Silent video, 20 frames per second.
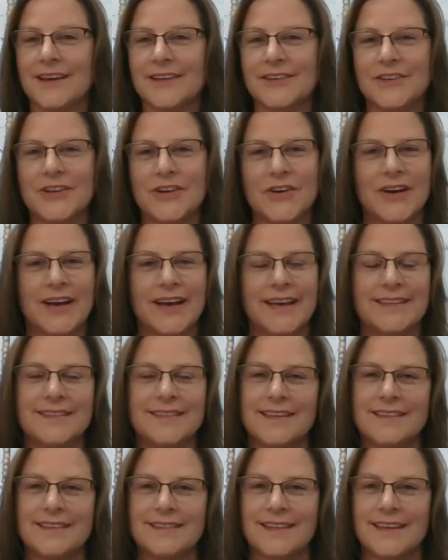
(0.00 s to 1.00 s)
No, I
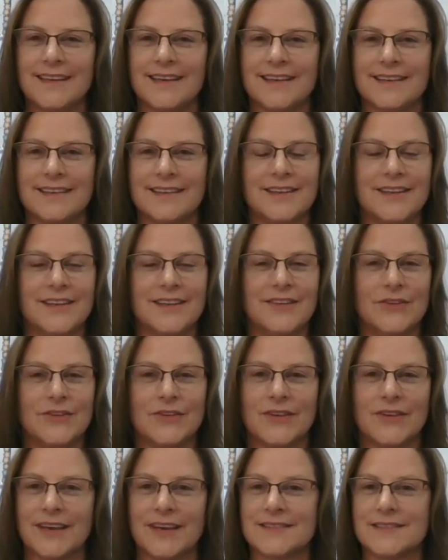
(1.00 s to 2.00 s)
think that you
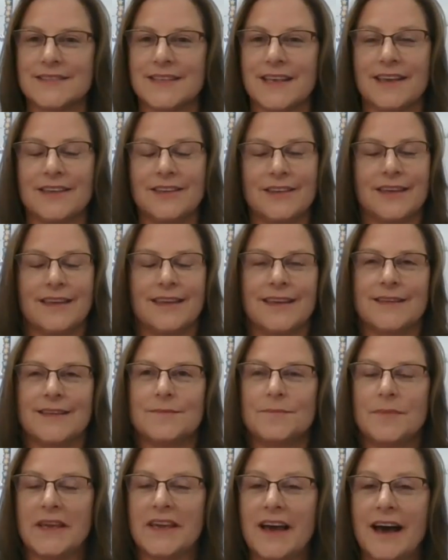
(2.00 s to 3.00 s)
guys
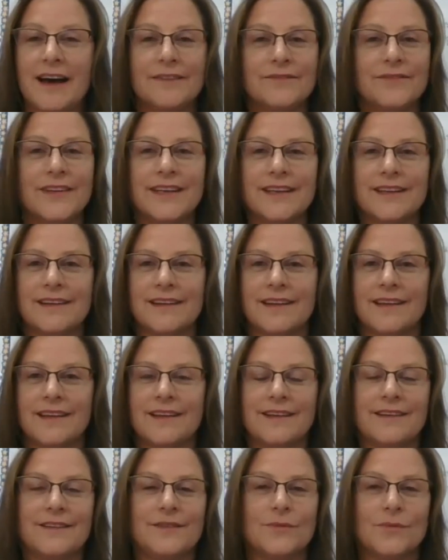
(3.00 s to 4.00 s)
be confident
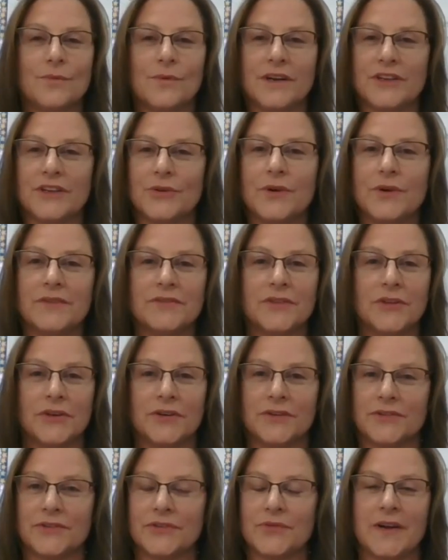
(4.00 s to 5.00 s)
in what you have
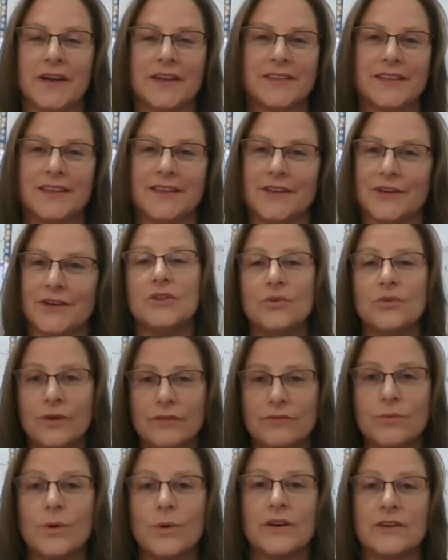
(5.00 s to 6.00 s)
learned throughout the year. You
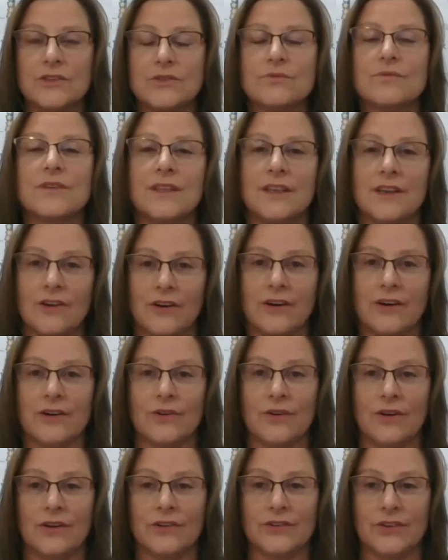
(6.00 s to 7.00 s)
have worked really
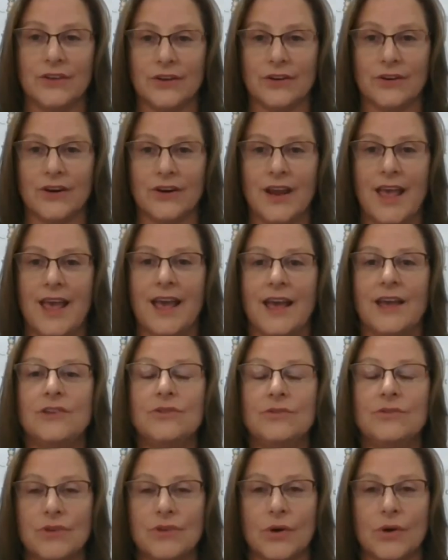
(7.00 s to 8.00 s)
hard all year,
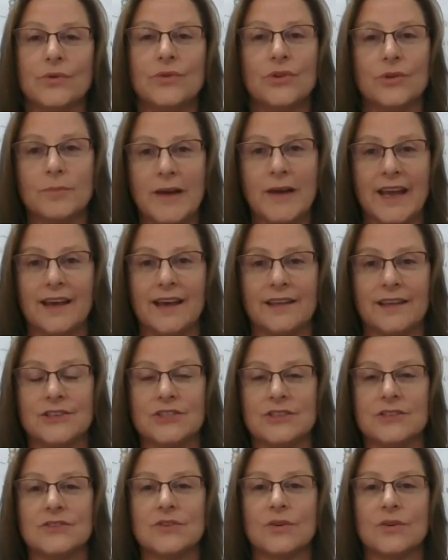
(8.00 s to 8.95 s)
and you know your biology.